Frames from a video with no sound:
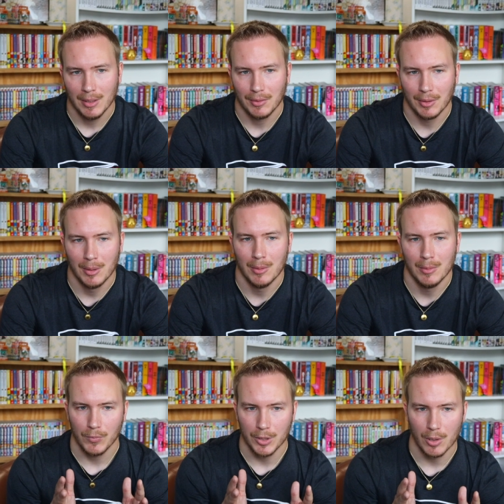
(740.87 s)

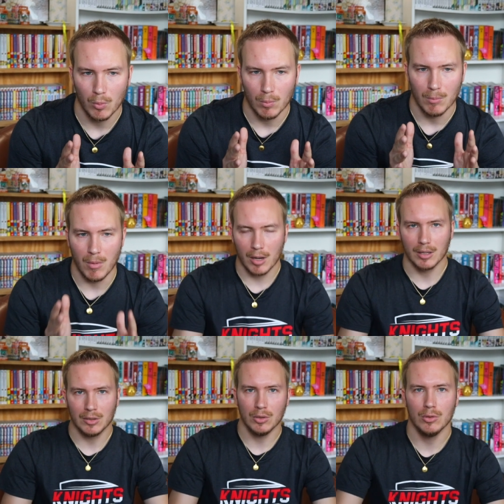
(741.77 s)
So, you know,
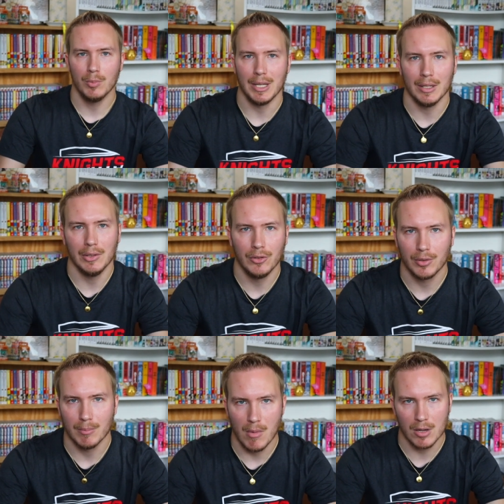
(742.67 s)
MangaTube
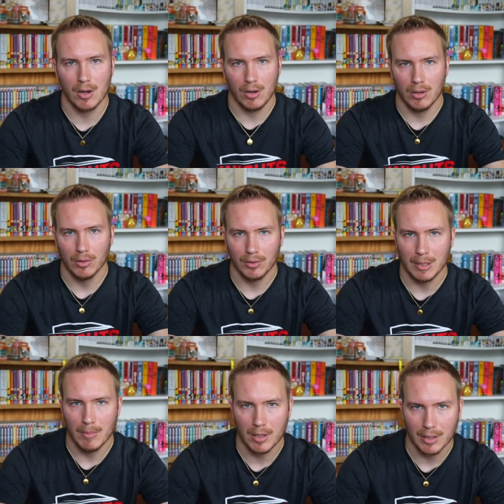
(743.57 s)
is manga hauls
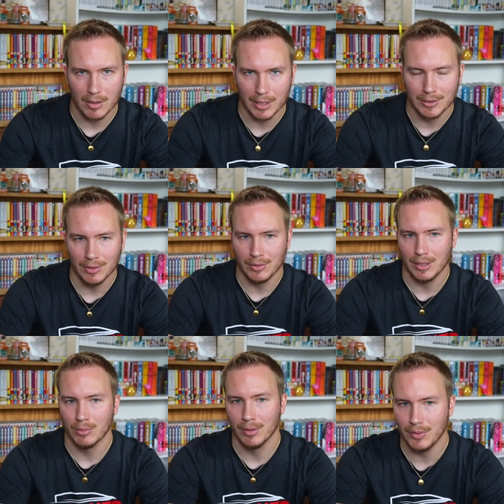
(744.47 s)
and manga collections
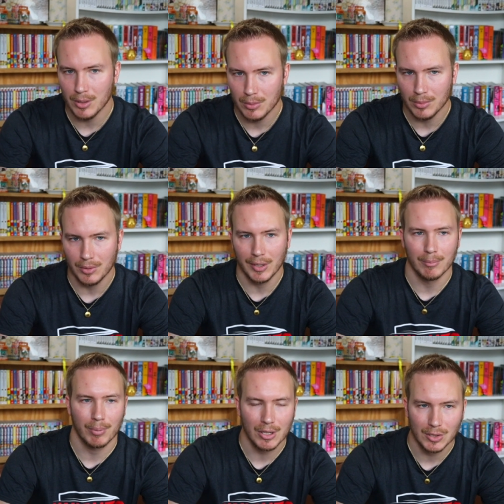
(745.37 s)
and reviews and
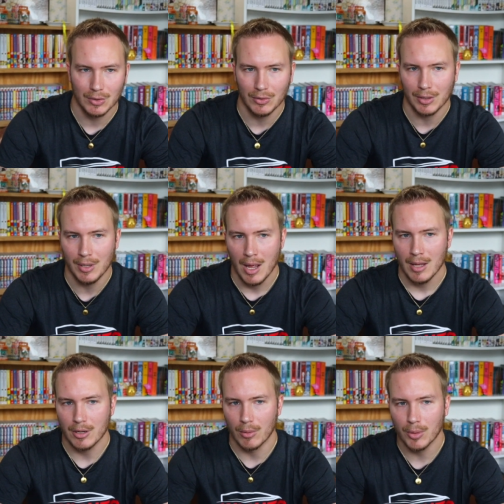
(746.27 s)
impressions and,
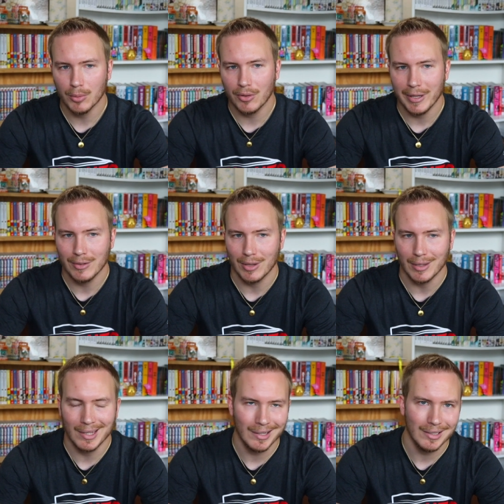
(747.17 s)
you know, those things, they,
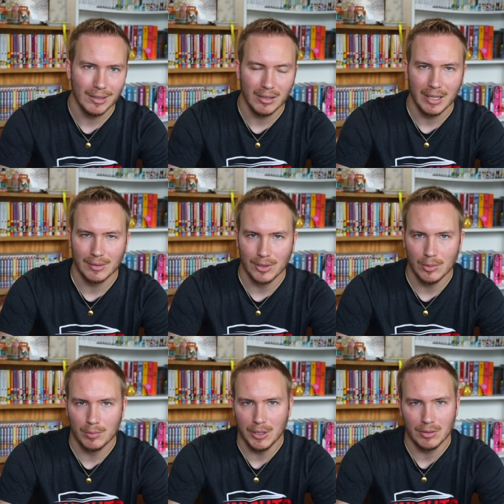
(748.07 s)
they get a little less
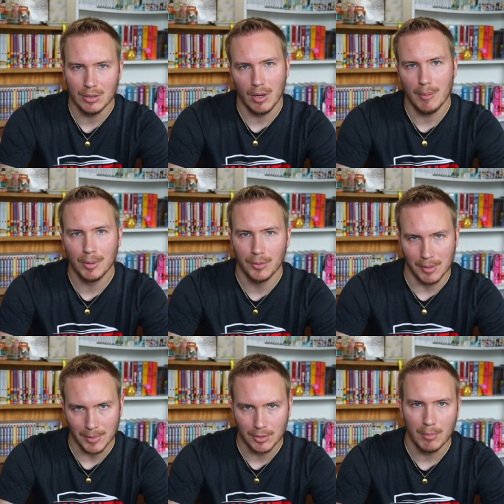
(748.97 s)
views, but you still upload
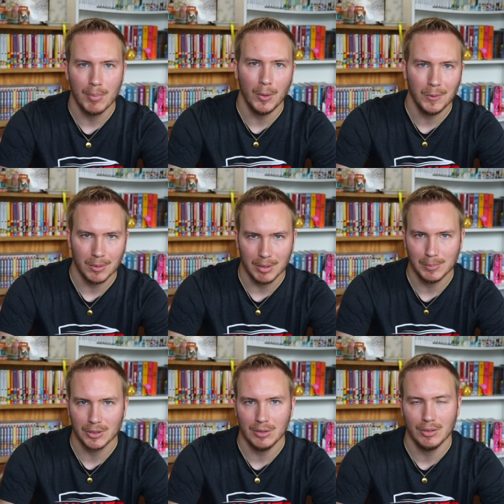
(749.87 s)
them, you still post them,
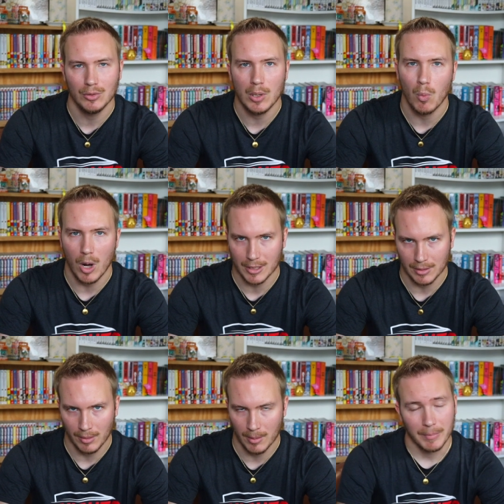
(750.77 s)
people still enjoy
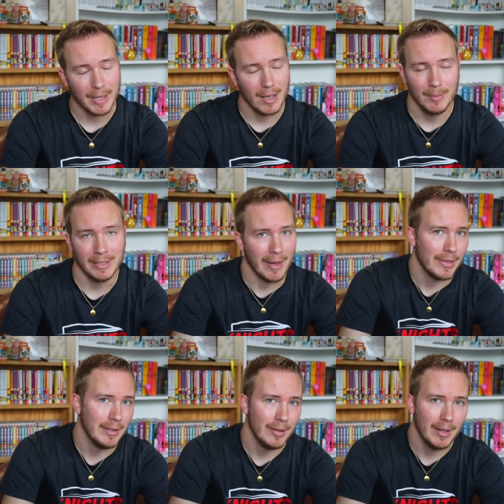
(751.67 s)
watching them. But yeah, I mean, at
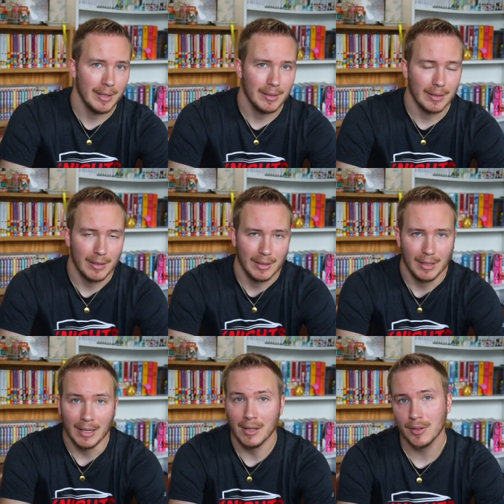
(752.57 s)
the end of the day,
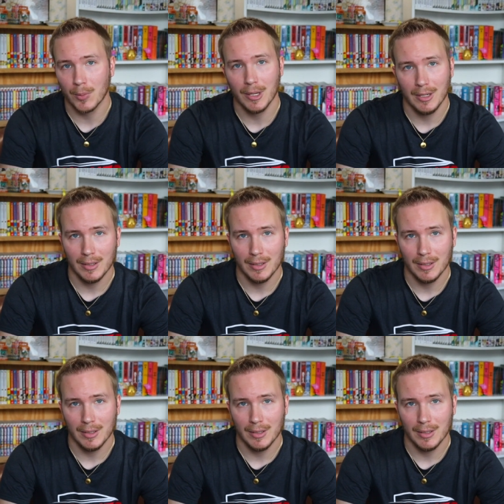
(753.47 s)
it is what it